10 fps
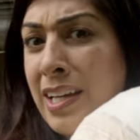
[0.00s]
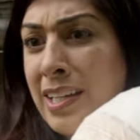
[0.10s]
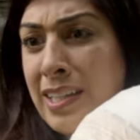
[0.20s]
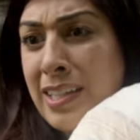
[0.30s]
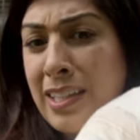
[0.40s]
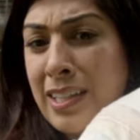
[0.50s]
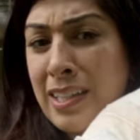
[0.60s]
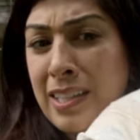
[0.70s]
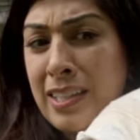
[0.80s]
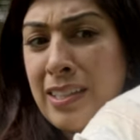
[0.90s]

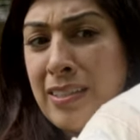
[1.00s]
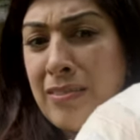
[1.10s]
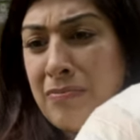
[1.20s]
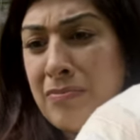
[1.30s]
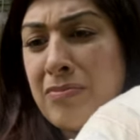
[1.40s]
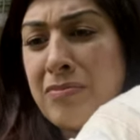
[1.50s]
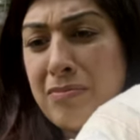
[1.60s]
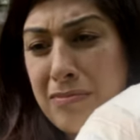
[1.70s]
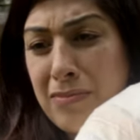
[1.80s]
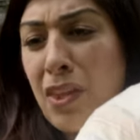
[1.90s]
It gets
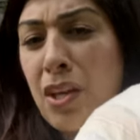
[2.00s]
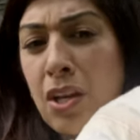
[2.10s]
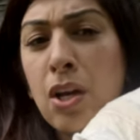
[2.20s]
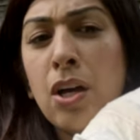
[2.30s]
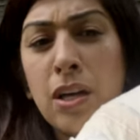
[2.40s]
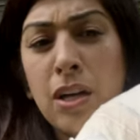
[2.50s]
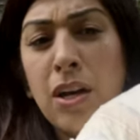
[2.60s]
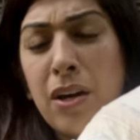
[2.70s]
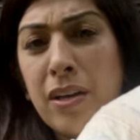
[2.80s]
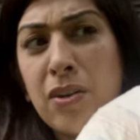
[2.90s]
better, I
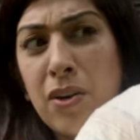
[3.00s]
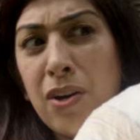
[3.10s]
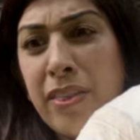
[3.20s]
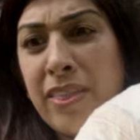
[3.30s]
promise.